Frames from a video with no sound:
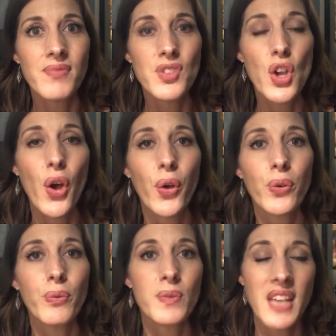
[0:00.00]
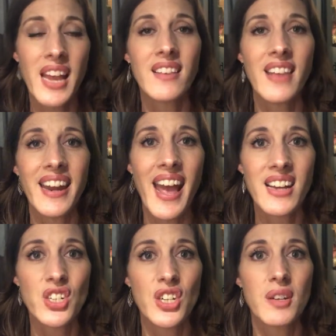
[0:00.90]
So taking that
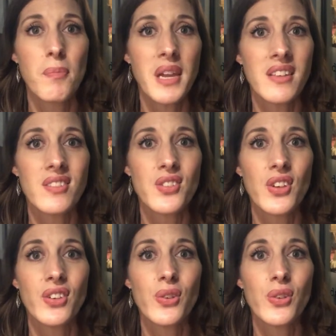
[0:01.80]
action means